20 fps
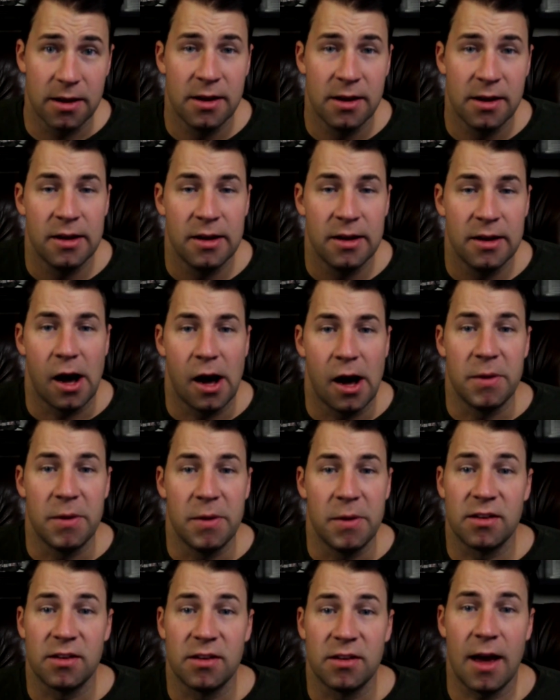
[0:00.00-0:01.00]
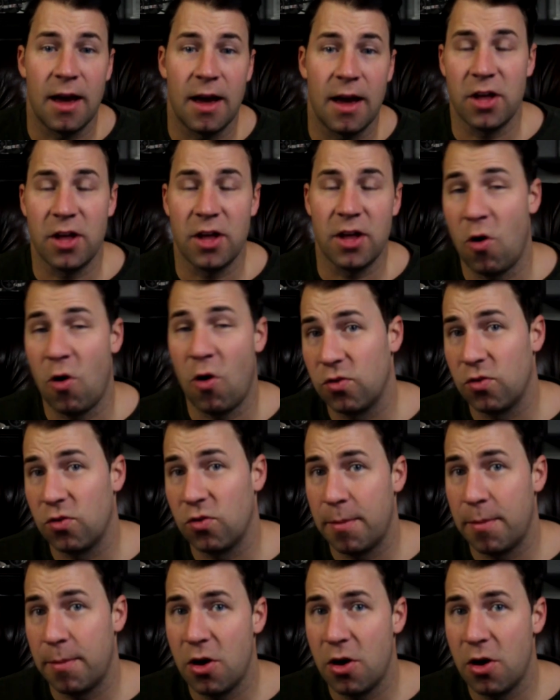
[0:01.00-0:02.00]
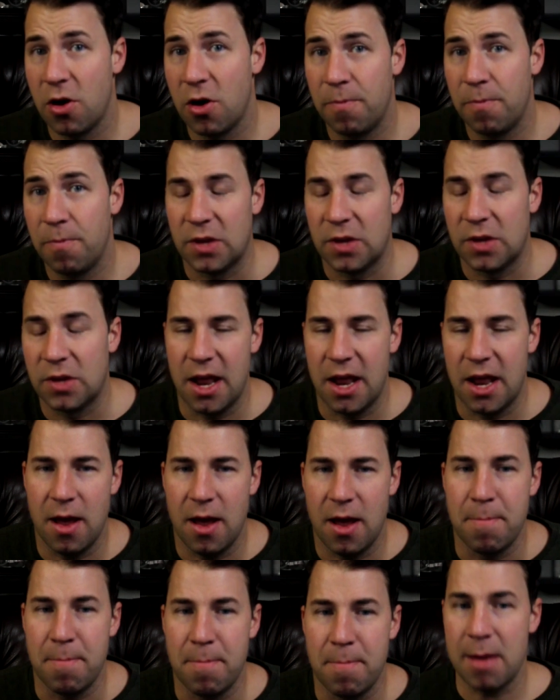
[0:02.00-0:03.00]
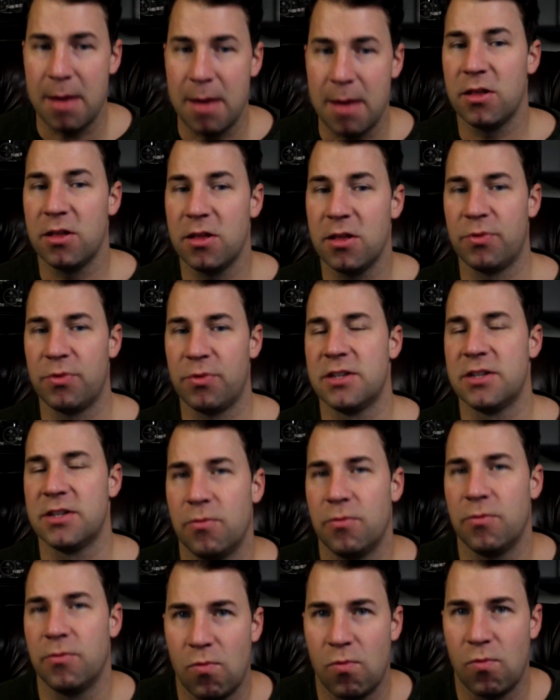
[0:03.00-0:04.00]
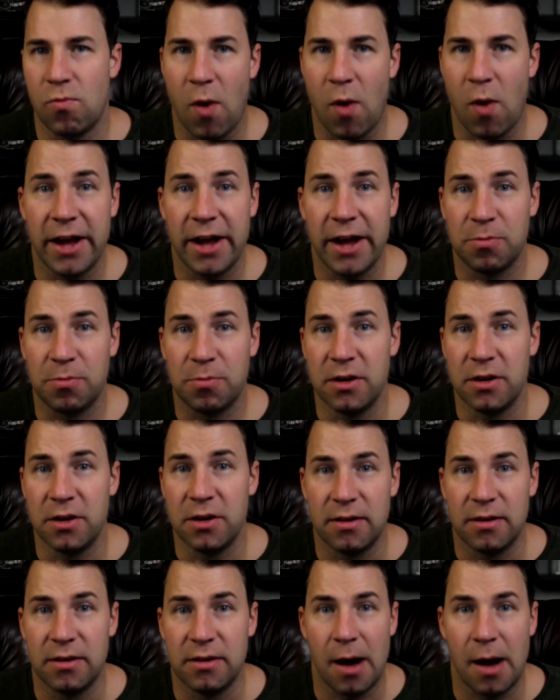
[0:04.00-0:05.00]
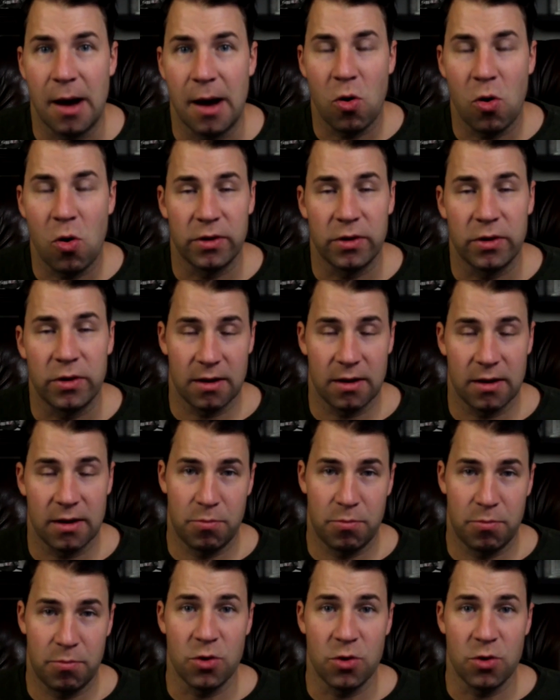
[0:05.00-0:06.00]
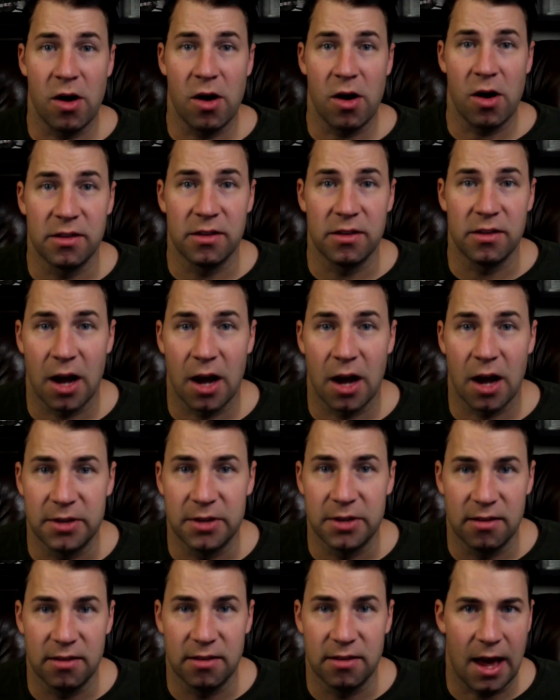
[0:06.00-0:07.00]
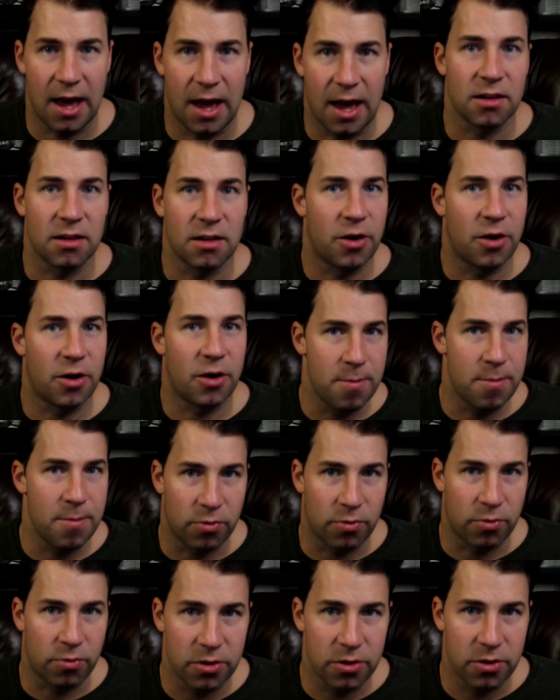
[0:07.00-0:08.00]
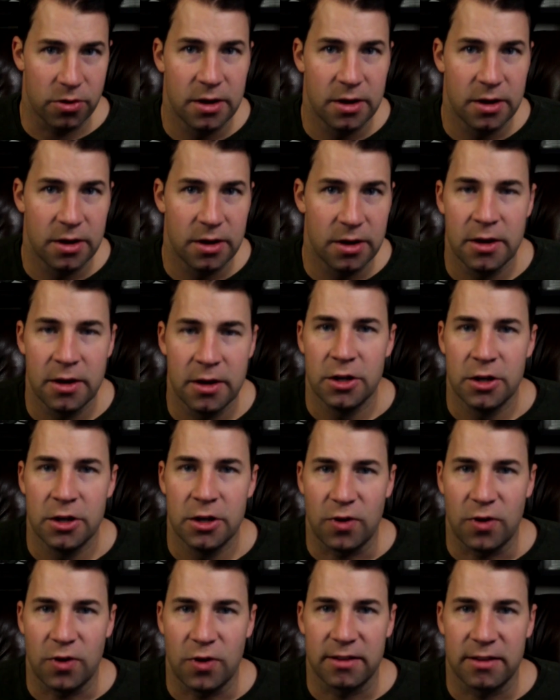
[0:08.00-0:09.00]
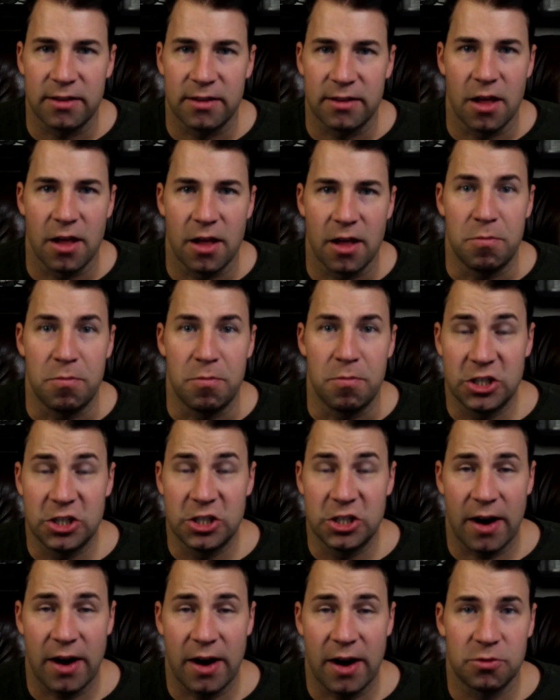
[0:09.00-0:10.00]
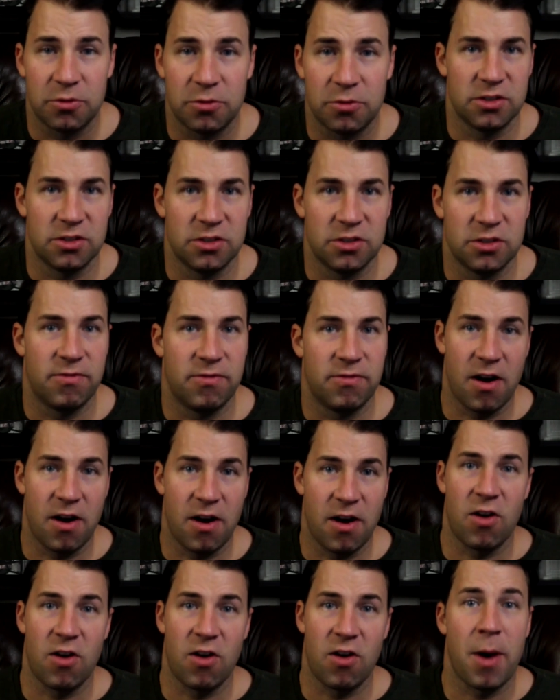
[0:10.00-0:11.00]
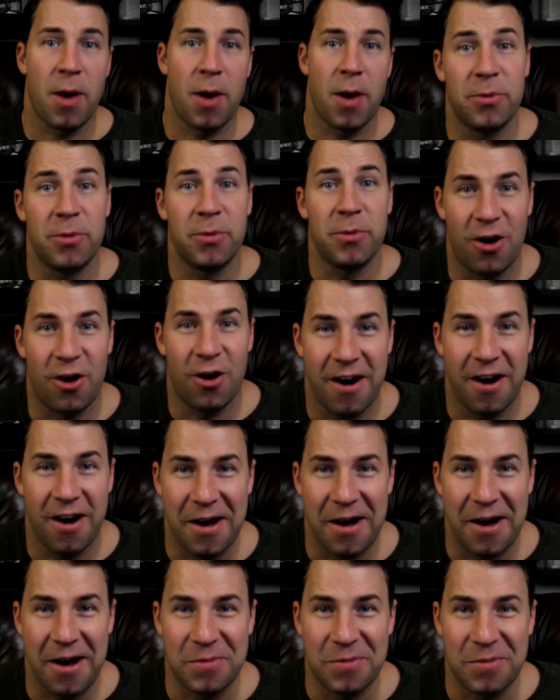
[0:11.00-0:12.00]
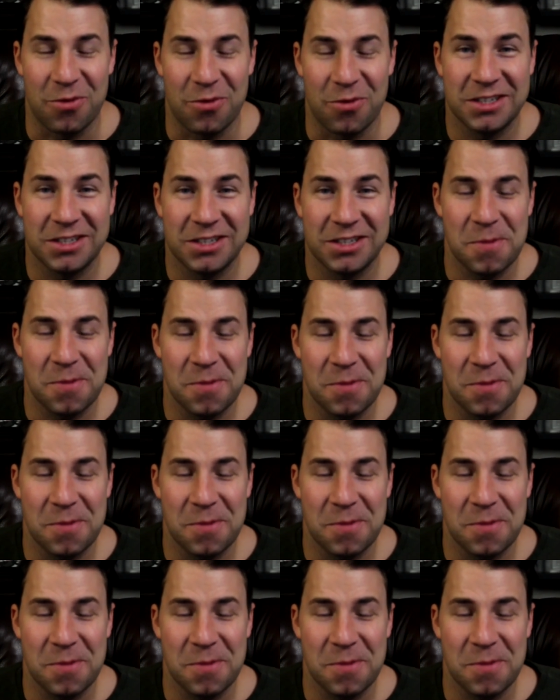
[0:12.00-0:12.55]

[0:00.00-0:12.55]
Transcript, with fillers: Um, it does have a lot of overlap though, and and maybe the reason why it's been um, holding pretty well in this top ten is it has a lot of Rainbow Road tracks and a lot of beach tracks, which is very very popular um, here recently.